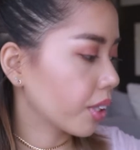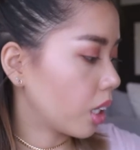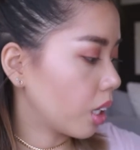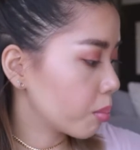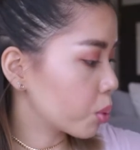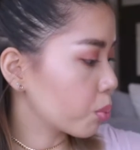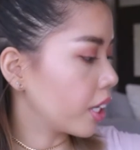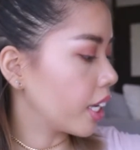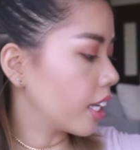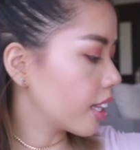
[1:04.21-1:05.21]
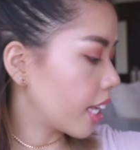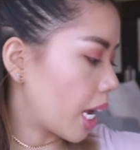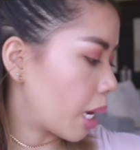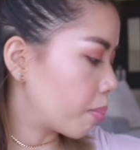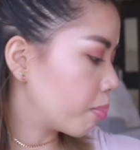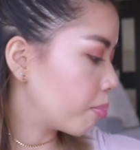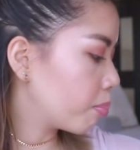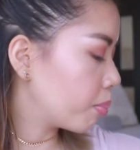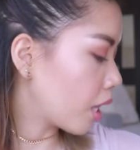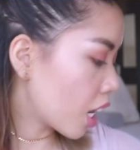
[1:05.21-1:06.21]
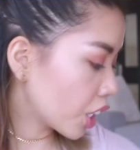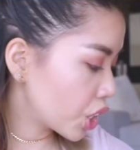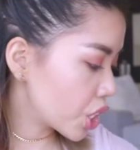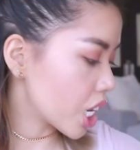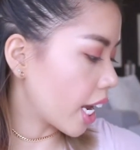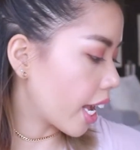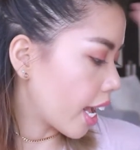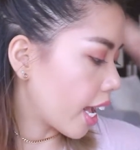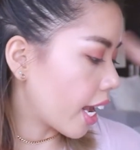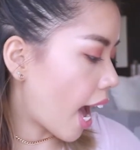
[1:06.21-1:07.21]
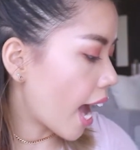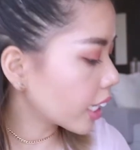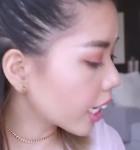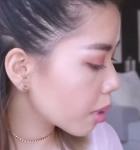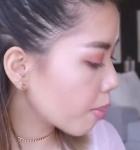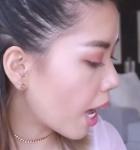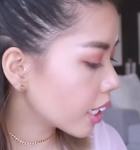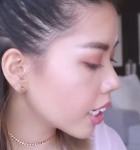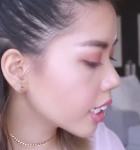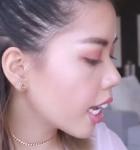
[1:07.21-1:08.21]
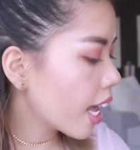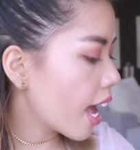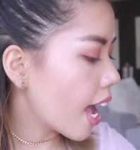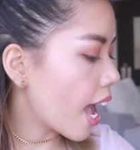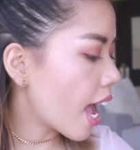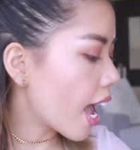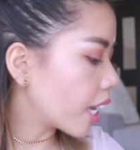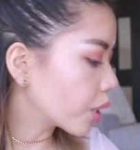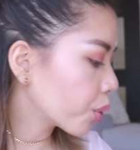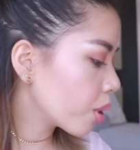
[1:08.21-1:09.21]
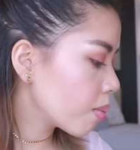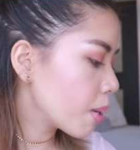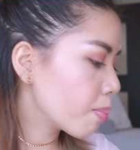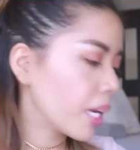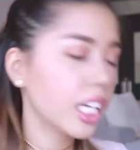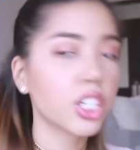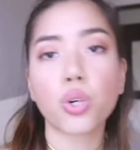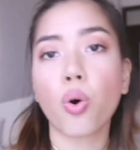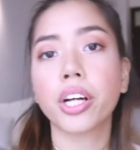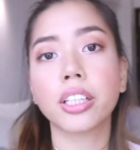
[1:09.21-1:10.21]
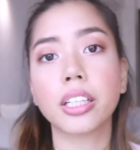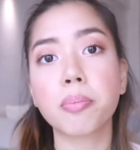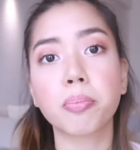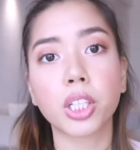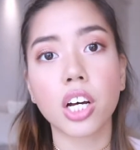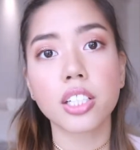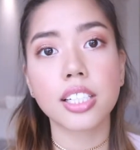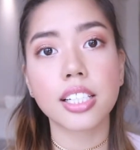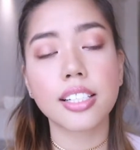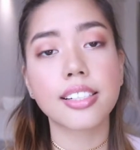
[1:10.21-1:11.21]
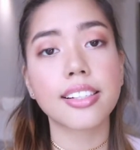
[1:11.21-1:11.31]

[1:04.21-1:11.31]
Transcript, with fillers: it comes with a blush, a highlighting palette, and creamy peach oil lip glosses.